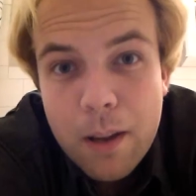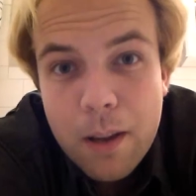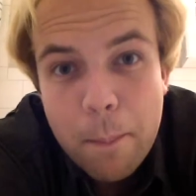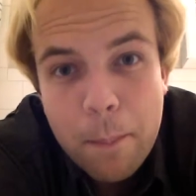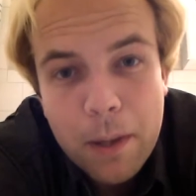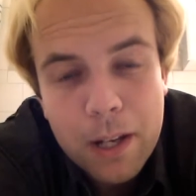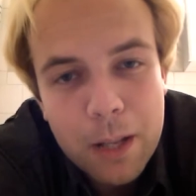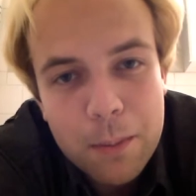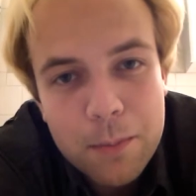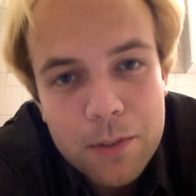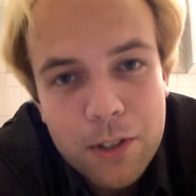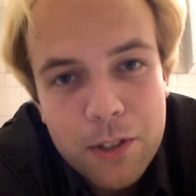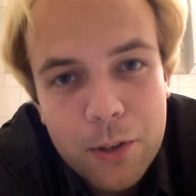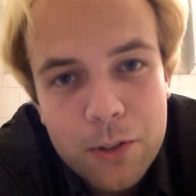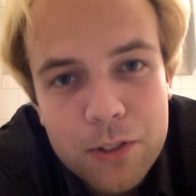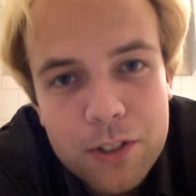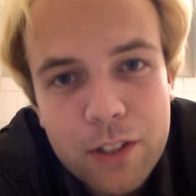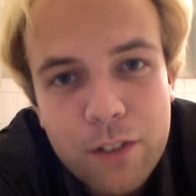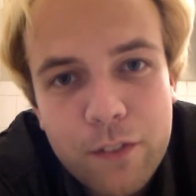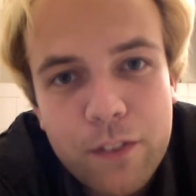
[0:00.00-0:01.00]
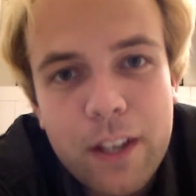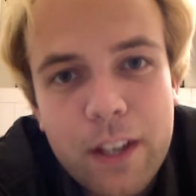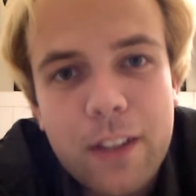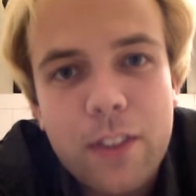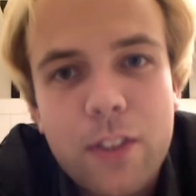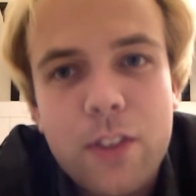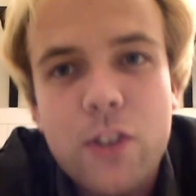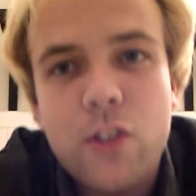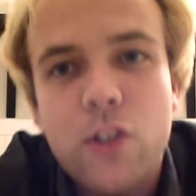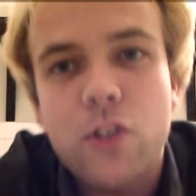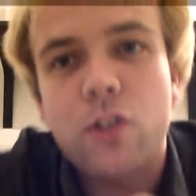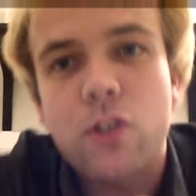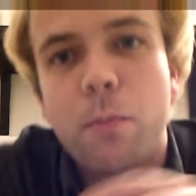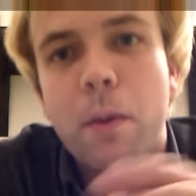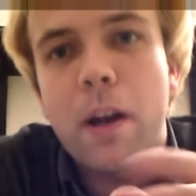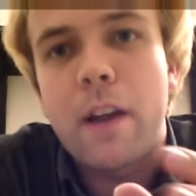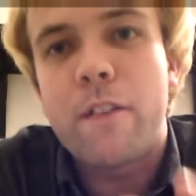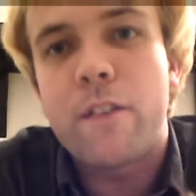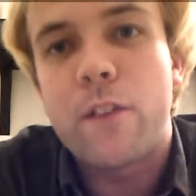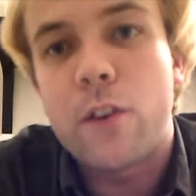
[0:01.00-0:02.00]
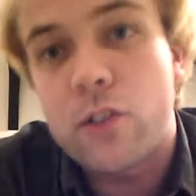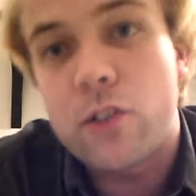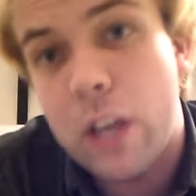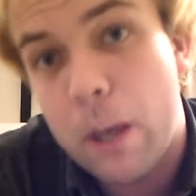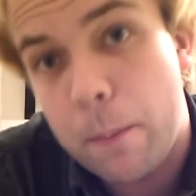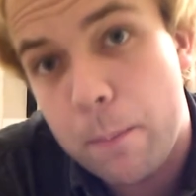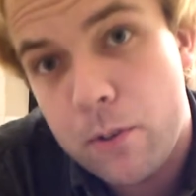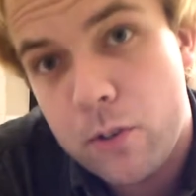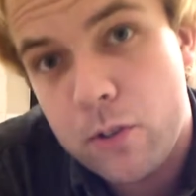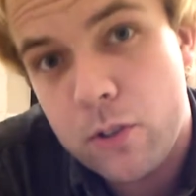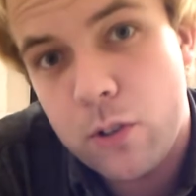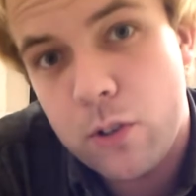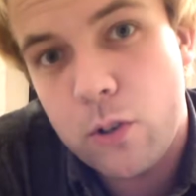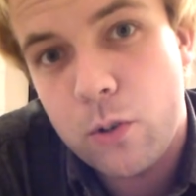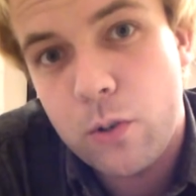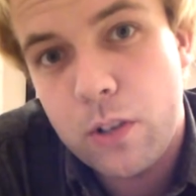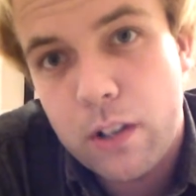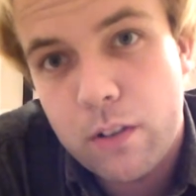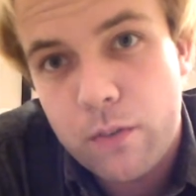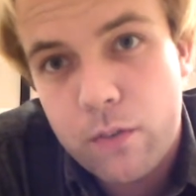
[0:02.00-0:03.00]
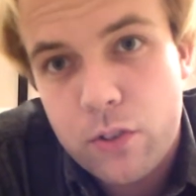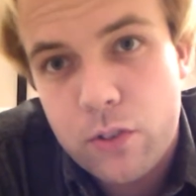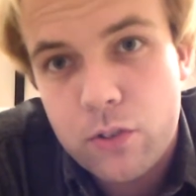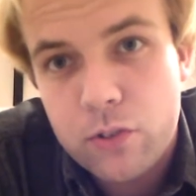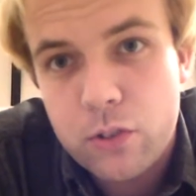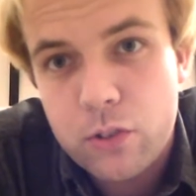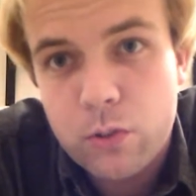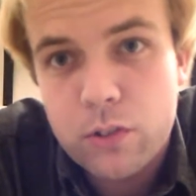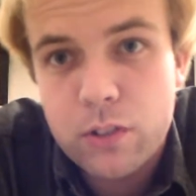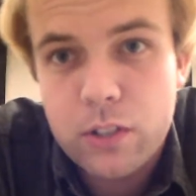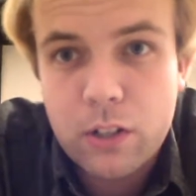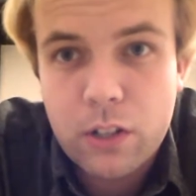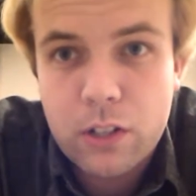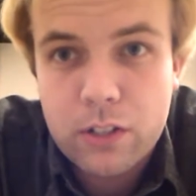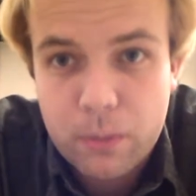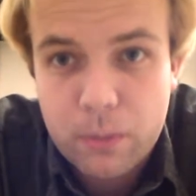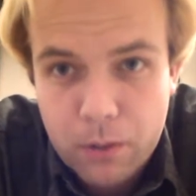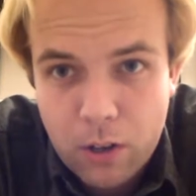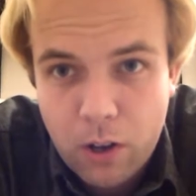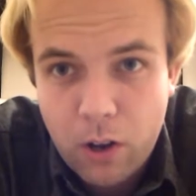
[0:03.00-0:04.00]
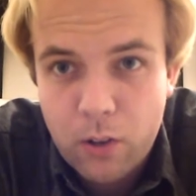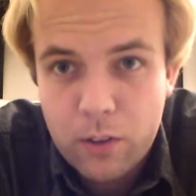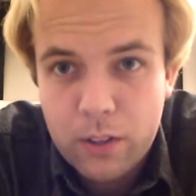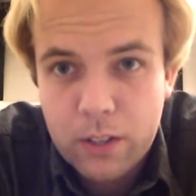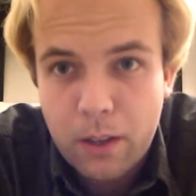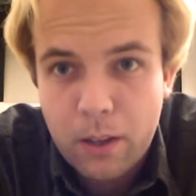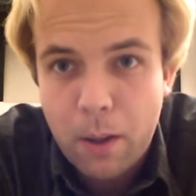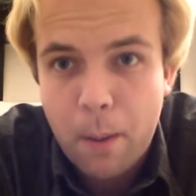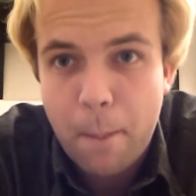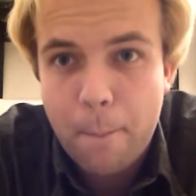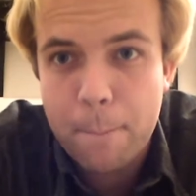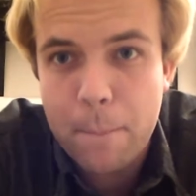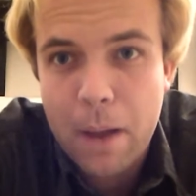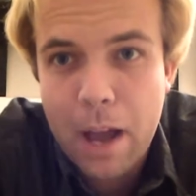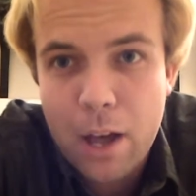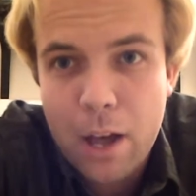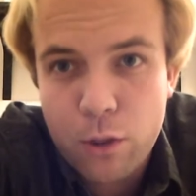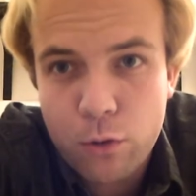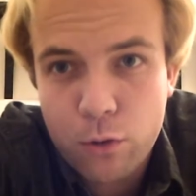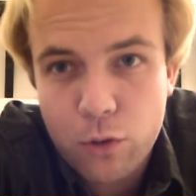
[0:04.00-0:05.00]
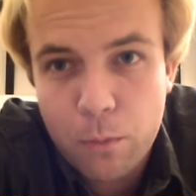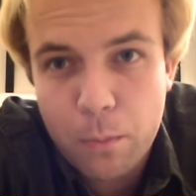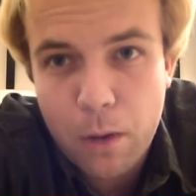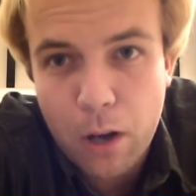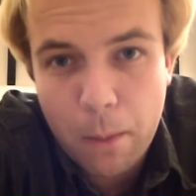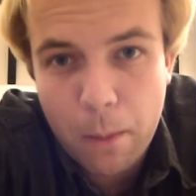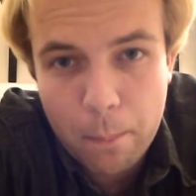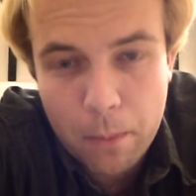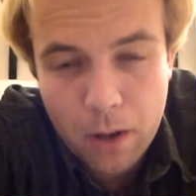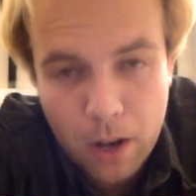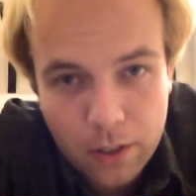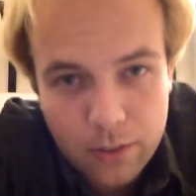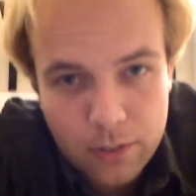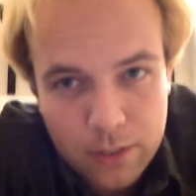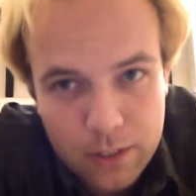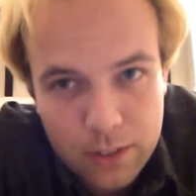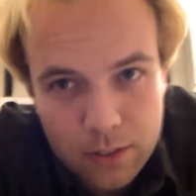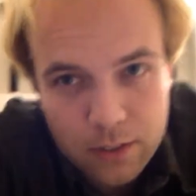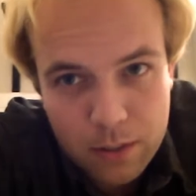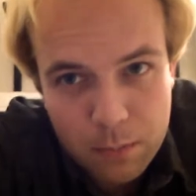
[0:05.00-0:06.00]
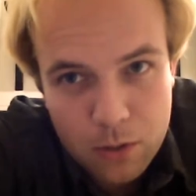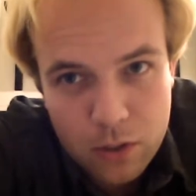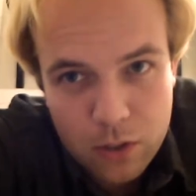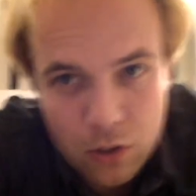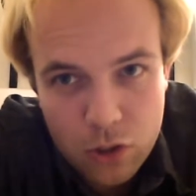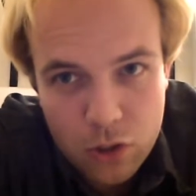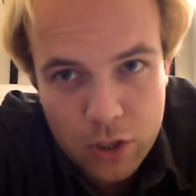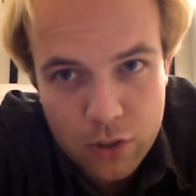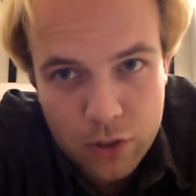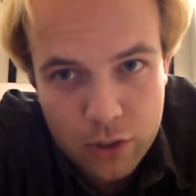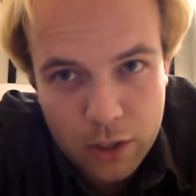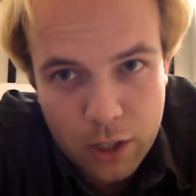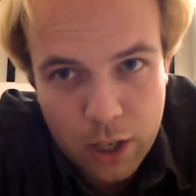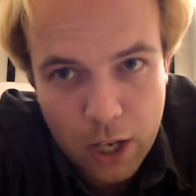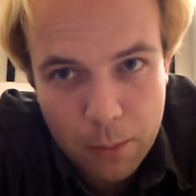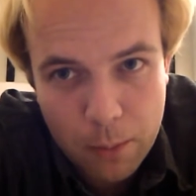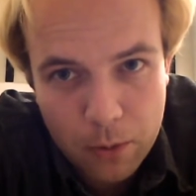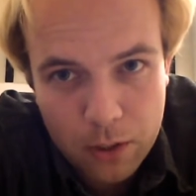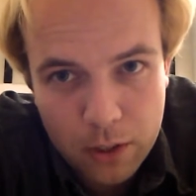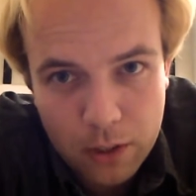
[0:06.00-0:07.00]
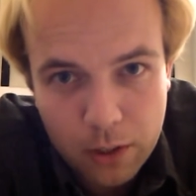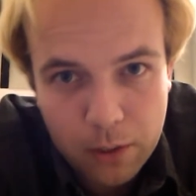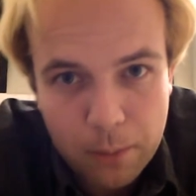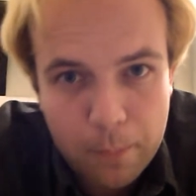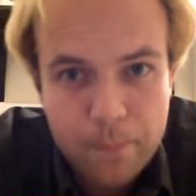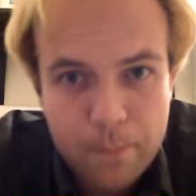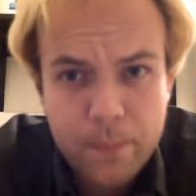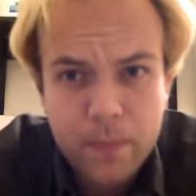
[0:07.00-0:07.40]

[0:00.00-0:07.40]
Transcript: My name is Yosef, and this is my first episode of this new series I'm calling Bathroom Unboxings. Let me adjust the camera here.